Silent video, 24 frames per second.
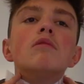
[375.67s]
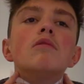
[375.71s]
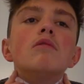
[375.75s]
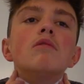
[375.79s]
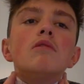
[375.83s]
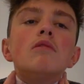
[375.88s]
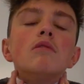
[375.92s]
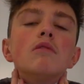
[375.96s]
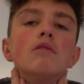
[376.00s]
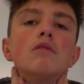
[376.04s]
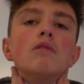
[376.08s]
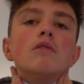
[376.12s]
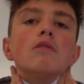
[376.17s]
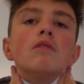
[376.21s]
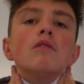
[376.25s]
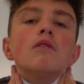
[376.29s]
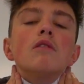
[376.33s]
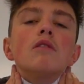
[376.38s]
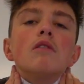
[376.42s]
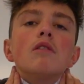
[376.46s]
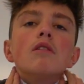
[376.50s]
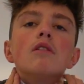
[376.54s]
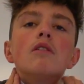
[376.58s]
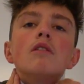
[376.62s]
By the way, if that do not
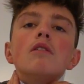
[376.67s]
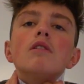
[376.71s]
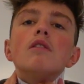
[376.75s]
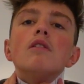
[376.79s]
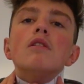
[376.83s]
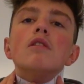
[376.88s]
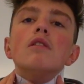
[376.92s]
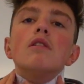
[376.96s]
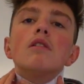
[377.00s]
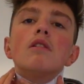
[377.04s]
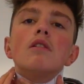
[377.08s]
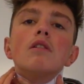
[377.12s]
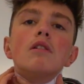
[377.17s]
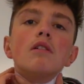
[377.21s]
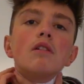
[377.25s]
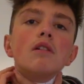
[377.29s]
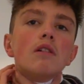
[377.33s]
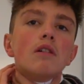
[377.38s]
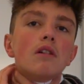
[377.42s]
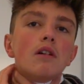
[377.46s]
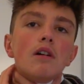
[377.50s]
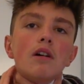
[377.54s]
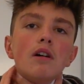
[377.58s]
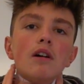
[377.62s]
come off, I'm not going out here
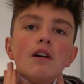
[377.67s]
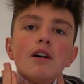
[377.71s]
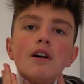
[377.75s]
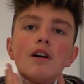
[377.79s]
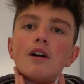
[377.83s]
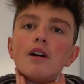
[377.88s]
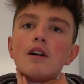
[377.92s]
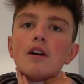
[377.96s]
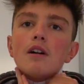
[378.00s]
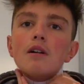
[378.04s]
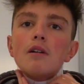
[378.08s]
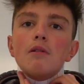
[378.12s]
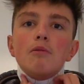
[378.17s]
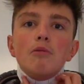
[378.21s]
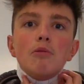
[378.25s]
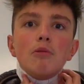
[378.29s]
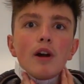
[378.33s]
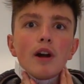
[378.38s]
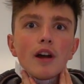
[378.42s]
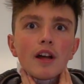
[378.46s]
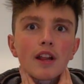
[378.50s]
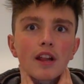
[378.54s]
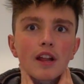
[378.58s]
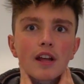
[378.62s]
tonight.
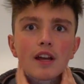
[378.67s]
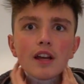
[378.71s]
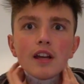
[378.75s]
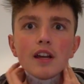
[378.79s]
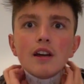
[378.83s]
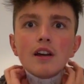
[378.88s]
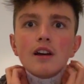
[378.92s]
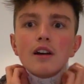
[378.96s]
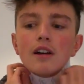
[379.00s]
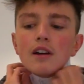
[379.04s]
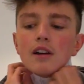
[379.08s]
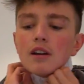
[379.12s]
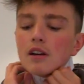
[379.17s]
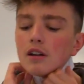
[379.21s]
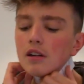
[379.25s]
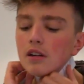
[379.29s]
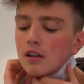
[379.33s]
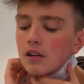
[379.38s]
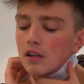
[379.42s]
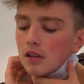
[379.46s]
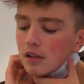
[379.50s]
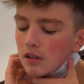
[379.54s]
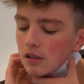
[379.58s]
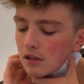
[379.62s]
Really?
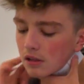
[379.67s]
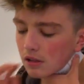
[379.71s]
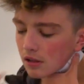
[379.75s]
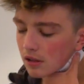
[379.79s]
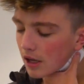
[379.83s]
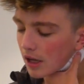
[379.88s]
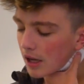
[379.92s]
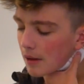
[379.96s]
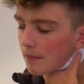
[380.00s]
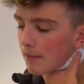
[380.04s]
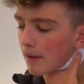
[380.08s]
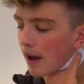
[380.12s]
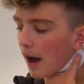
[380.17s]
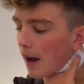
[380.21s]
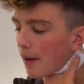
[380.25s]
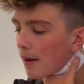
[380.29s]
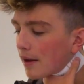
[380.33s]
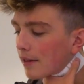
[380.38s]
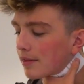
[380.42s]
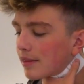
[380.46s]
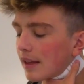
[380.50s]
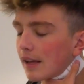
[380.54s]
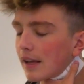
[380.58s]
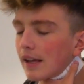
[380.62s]
Well,
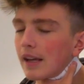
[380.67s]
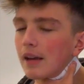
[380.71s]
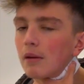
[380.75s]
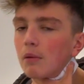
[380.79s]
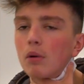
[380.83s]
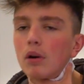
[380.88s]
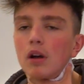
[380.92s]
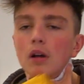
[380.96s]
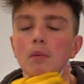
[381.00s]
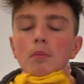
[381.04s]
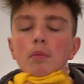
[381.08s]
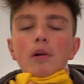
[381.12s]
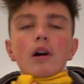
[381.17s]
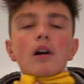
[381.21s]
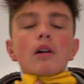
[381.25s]
I, I think it will,